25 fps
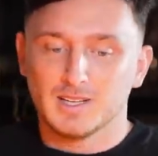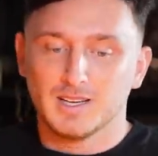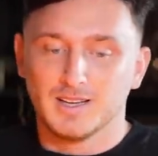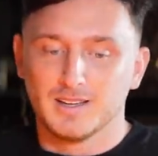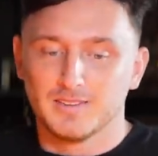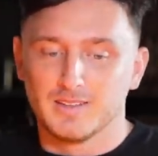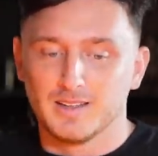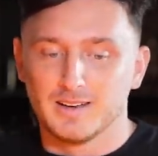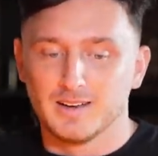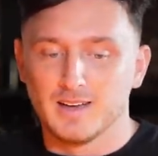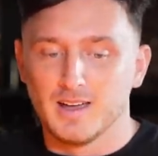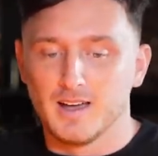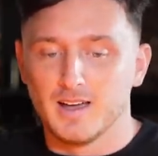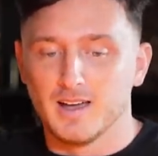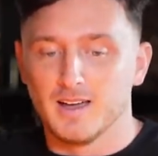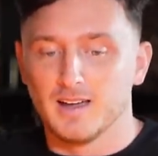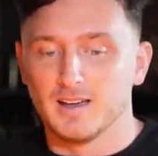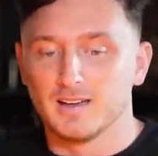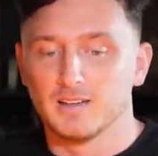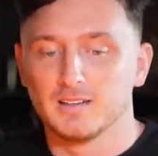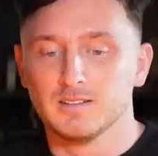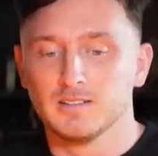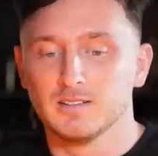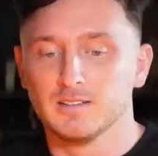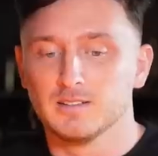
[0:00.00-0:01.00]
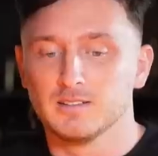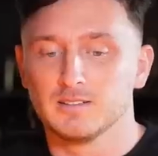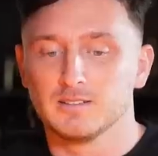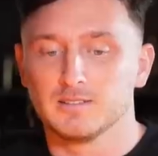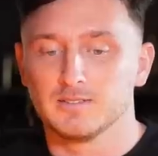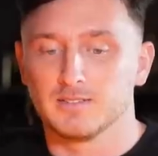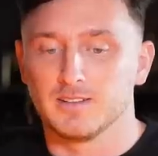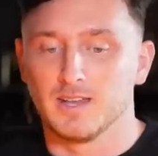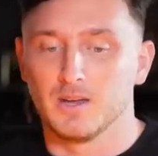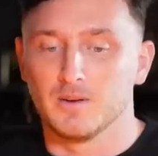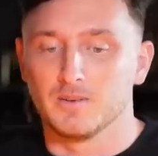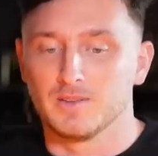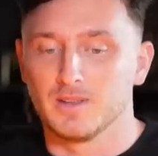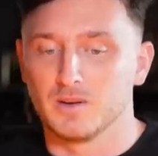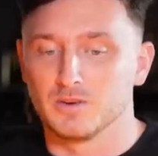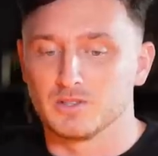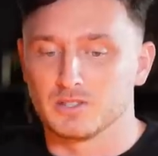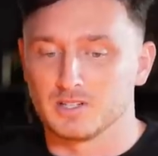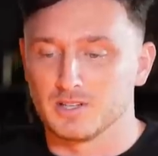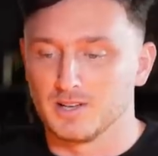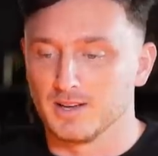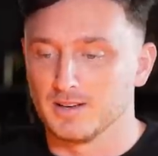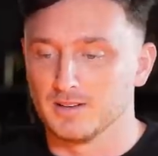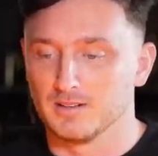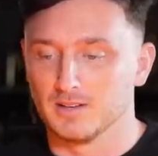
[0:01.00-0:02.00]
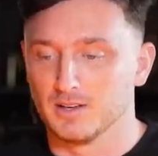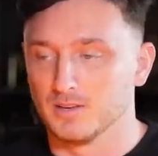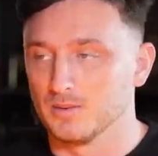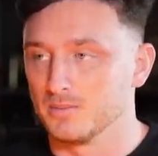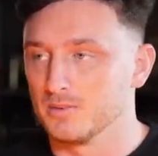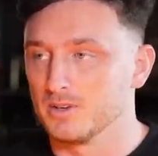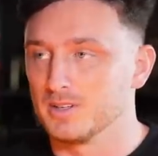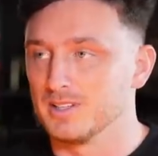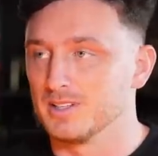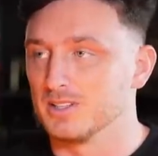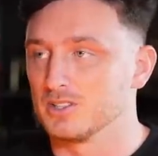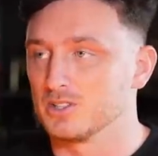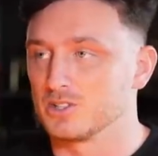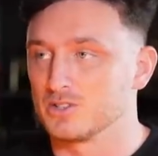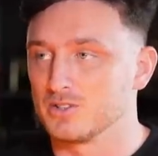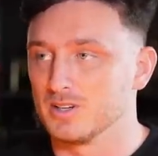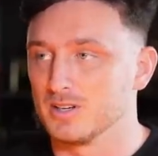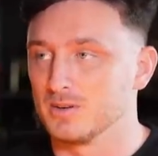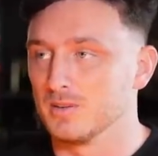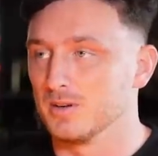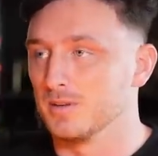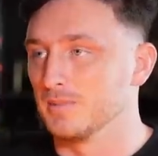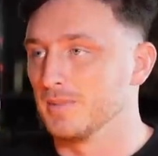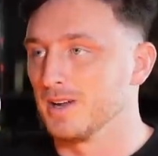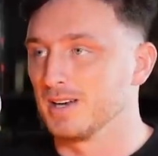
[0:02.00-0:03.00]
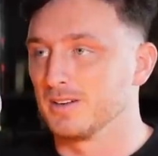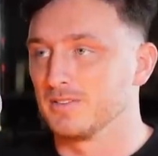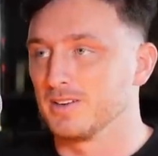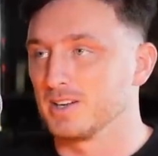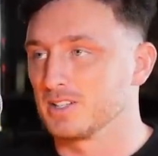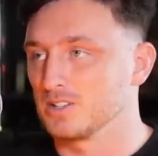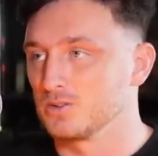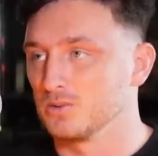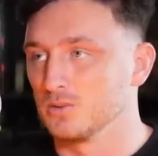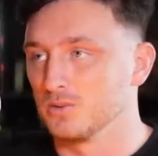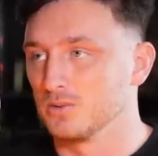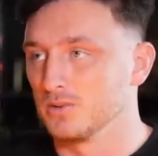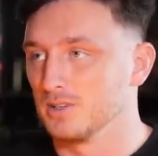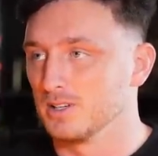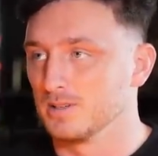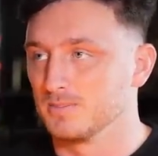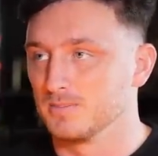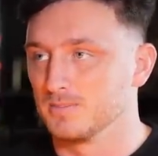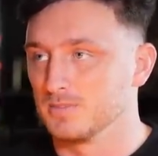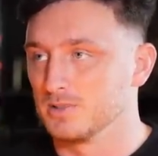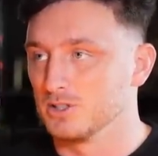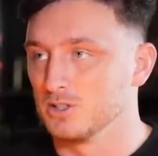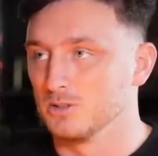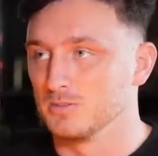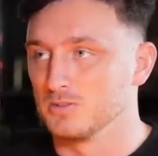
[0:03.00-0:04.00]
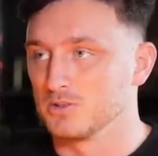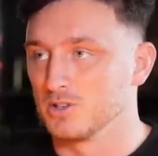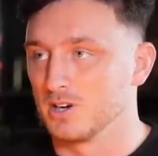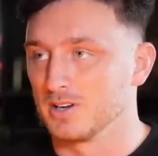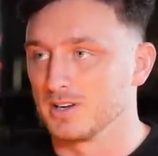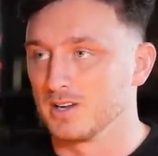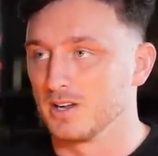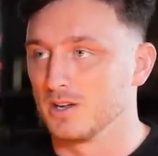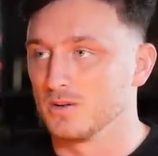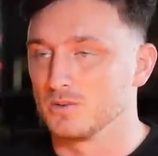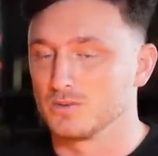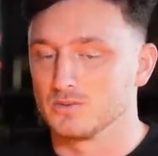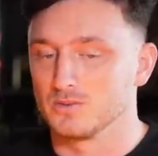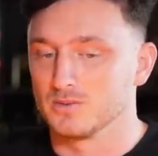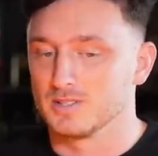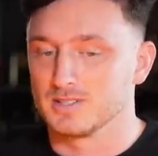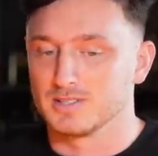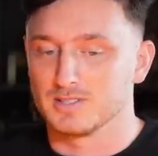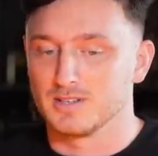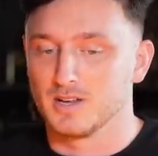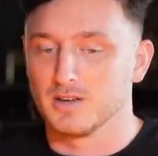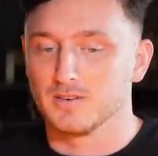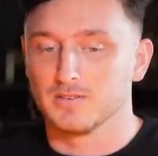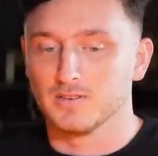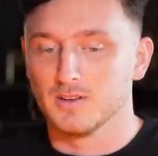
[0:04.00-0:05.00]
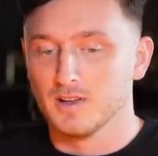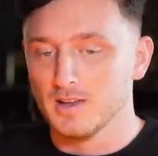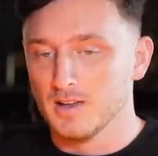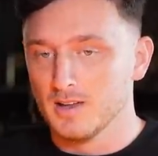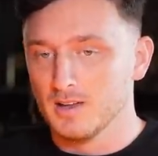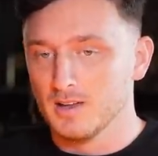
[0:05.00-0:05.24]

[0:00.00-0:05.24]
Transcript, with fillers: and then uh, they they were just like, look, we're in the industry. We manufacture all the Superdry coats and this stuff.